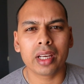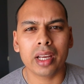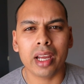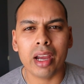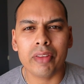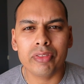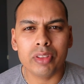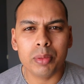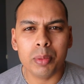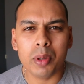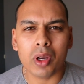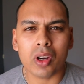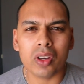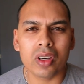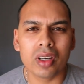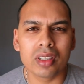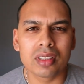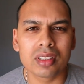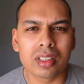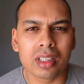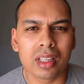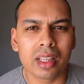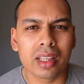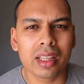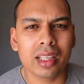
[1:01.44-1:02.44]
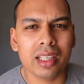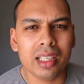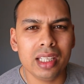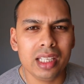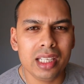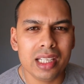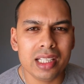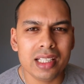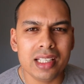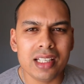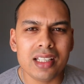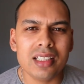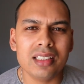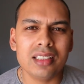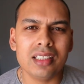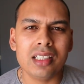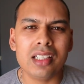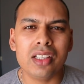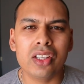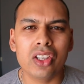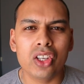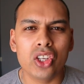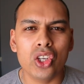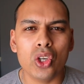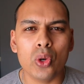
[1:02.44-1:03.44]
I have to be honest, the
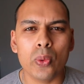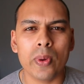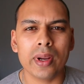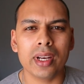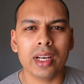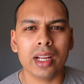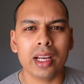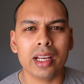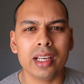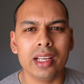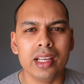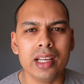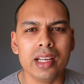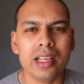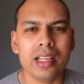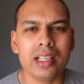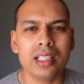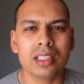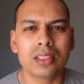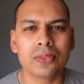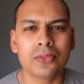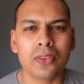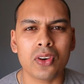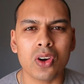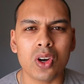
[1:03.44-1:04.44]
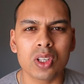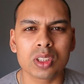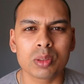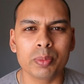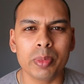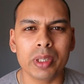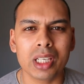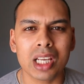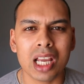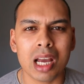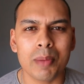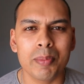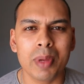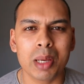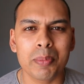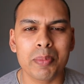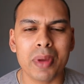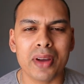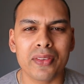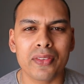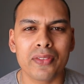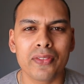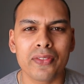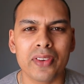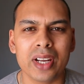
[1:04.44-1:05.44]
EDC Q&A is fast becoming my
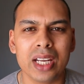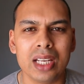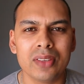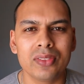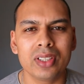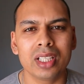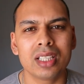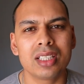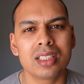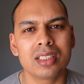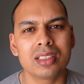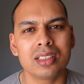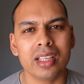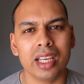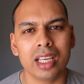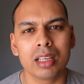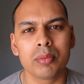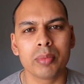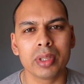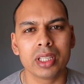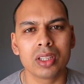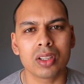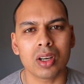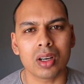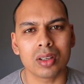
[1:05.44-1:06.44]
favorite segment